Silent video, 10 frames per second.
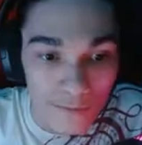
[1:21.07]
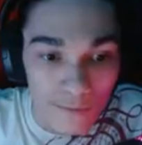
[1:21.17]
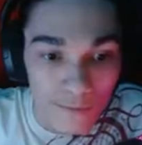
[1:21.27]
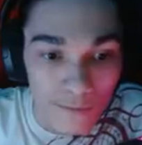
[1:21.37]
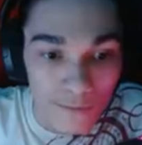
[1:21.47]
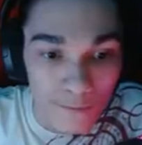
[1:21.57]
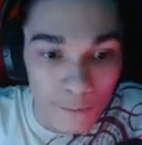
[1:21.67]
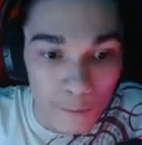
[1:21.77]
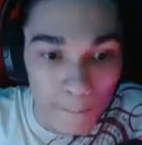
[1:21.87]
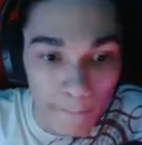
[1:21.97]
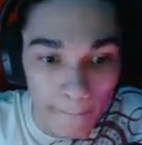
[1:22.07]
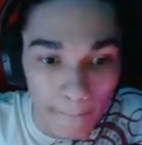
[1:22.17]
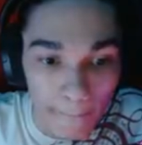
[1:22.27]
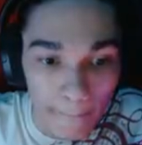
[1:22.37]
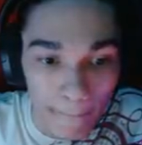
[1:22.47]

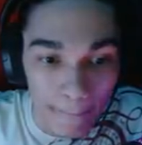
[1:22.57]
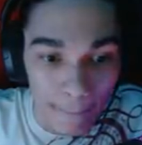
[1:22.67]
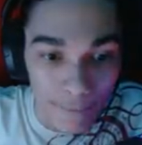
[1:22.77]
(no one is talking)